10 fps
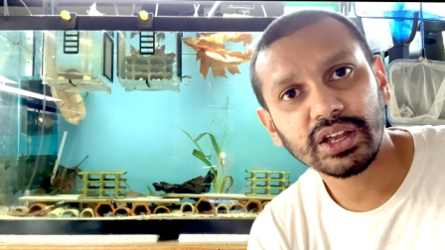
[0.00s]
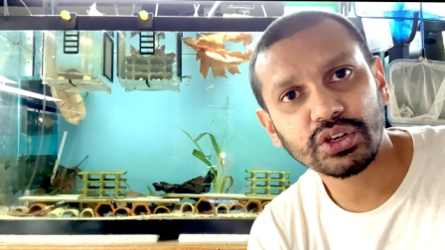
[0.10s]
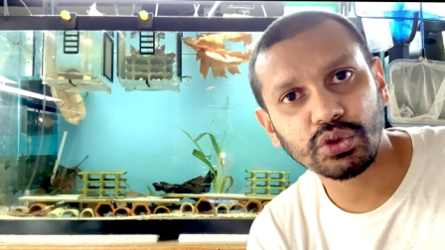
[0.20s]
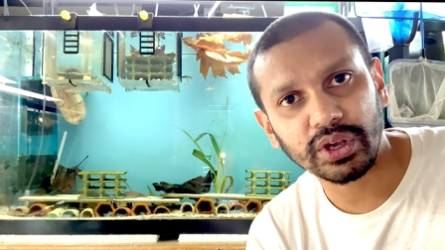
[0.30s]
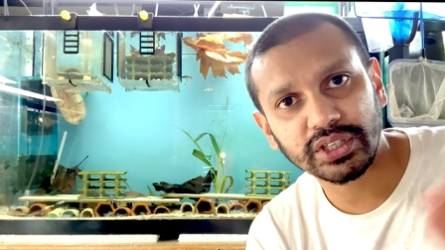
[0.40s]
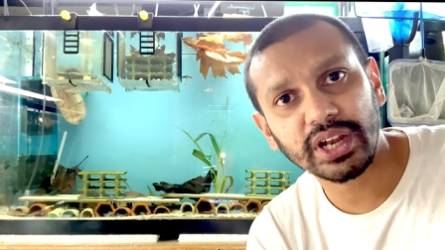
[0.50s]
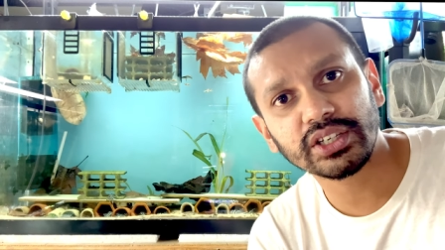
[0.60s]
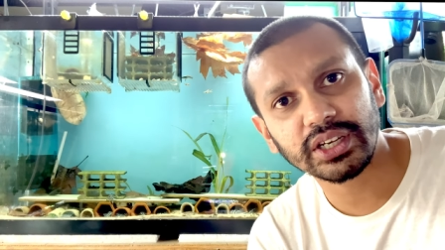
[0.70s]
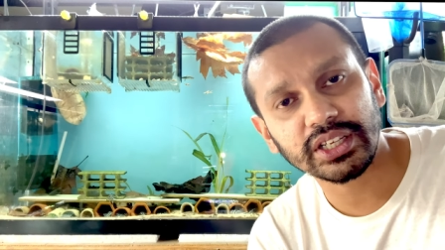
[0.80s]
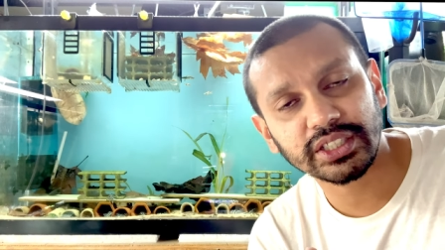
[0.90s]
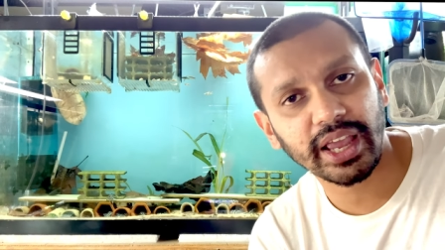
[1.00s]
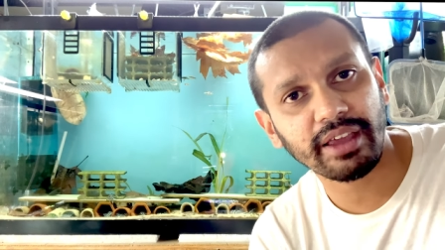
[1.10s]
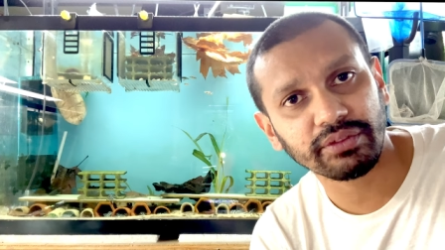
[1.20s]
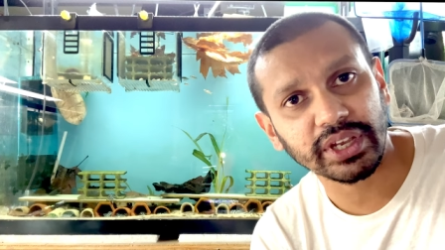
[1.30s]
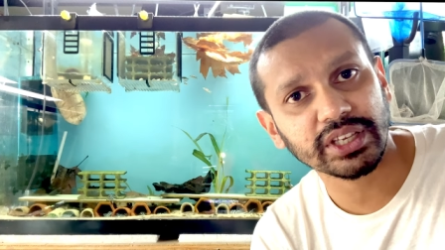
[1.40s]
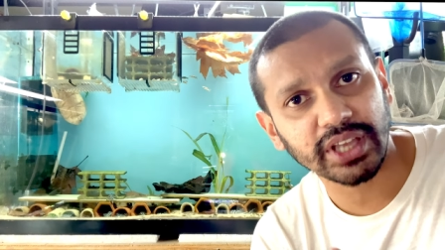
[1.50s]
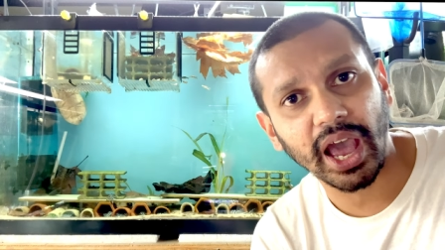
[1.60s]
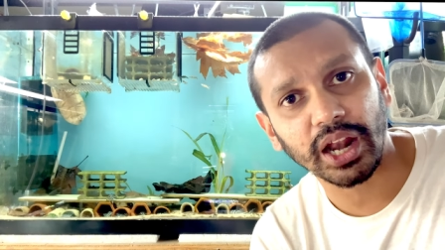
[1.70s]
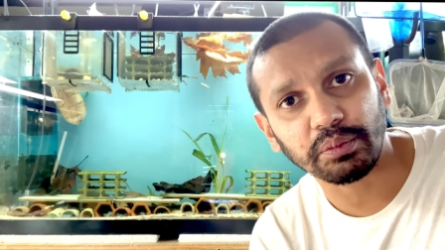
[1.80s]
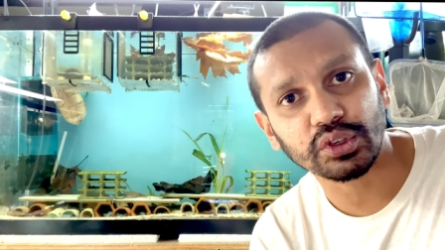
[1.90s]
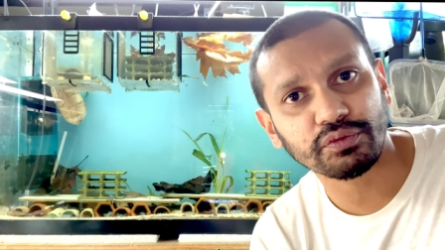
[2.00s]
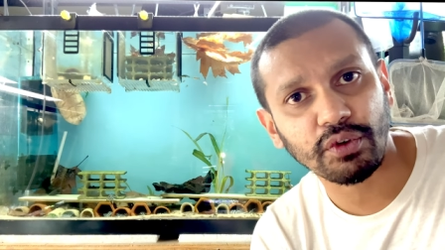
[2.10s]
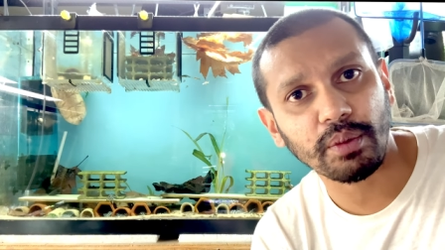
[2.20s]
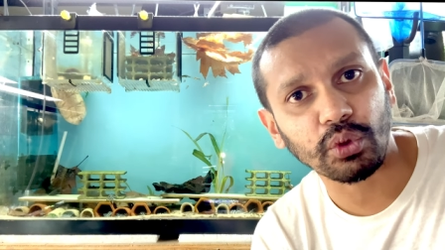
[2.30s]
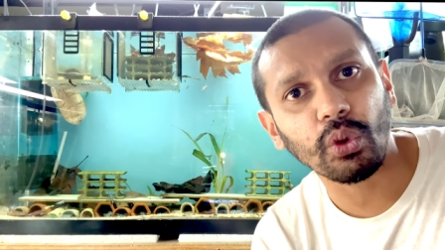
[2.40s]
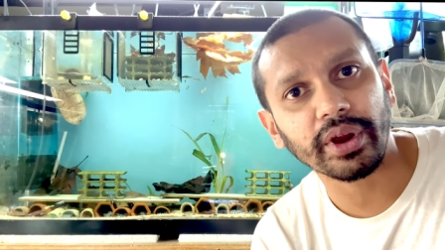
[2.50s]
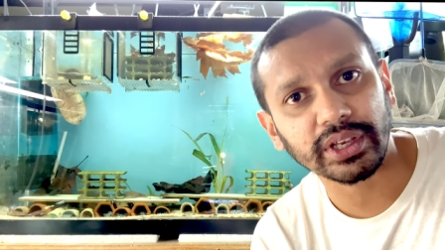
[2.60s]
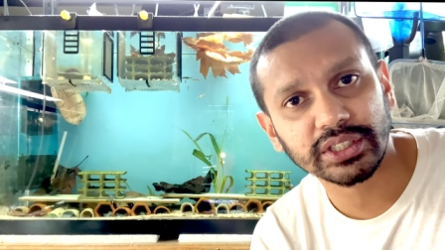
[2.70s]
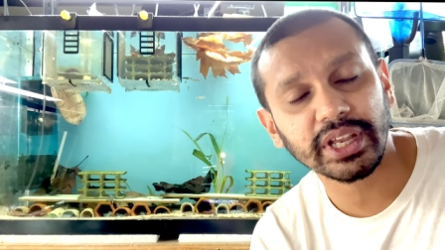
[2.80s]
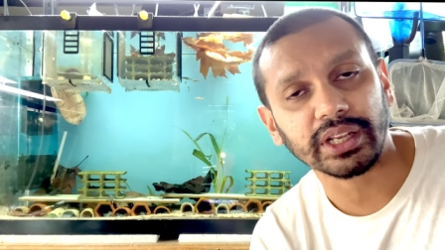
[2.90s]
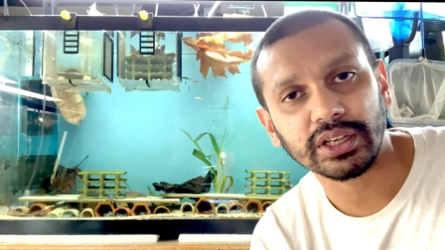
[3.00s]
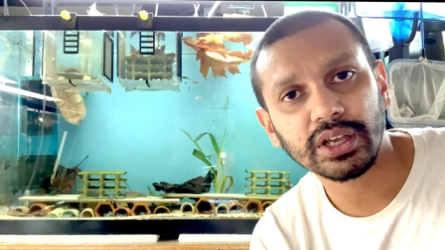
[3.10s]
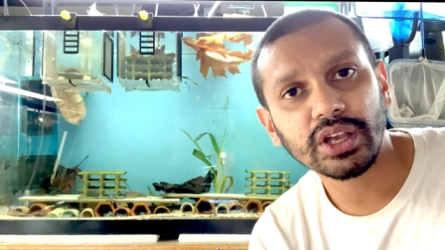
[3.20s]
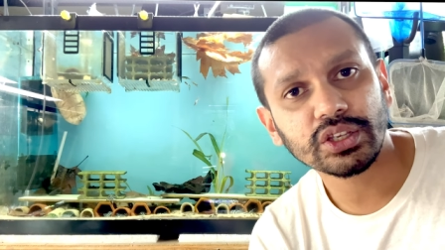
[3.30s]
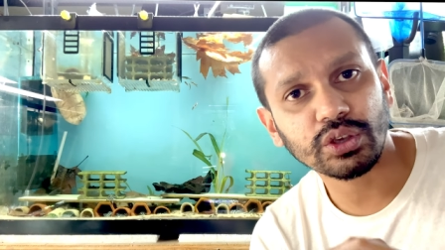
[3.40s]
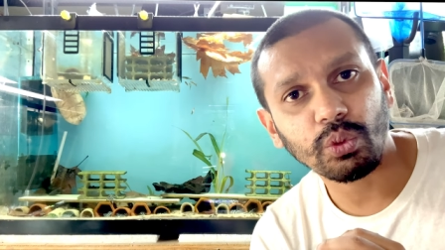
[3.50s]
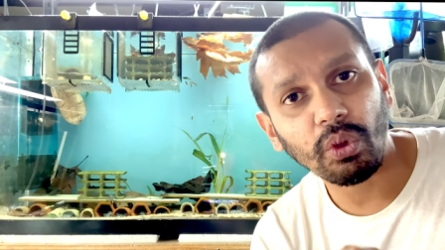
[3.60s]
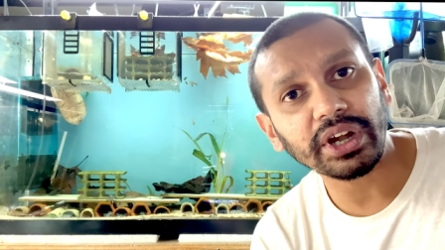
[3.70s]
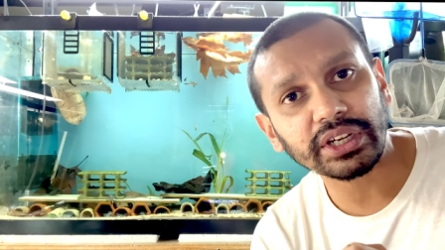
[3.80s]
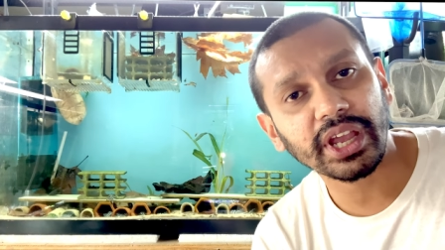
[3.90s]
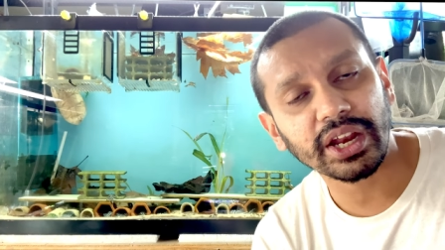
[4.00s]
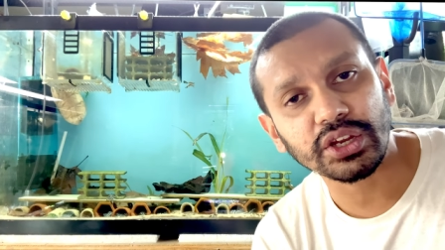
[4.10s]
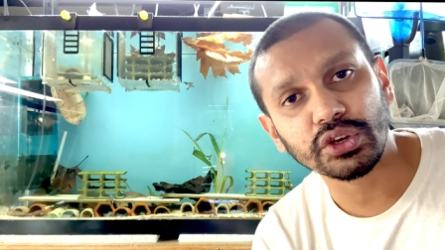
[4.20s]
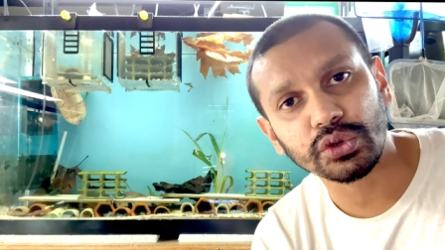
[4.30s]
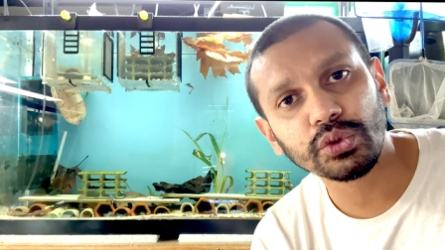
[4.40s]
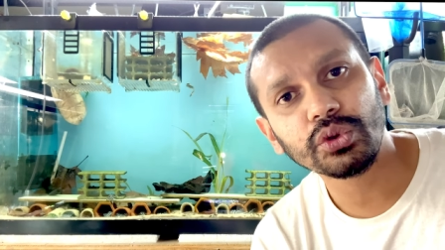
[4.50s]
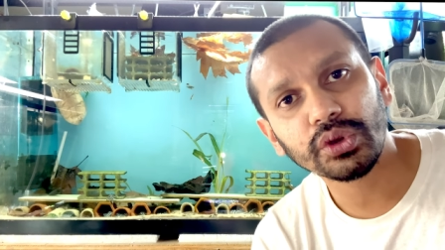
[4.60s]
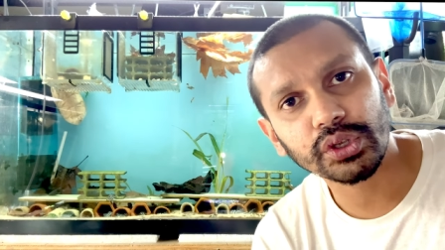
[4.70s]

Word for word: to essentially save these animals from going extinct. So what can you do?